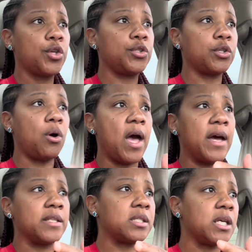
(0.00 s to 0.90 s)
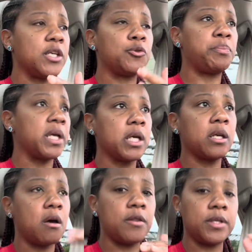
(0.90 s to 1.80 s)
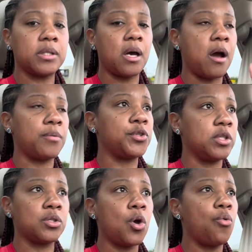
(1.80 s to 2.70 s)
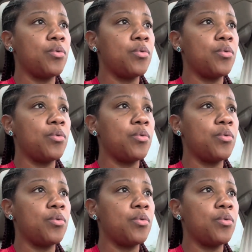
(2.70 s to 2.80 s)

So as he's picking all these options,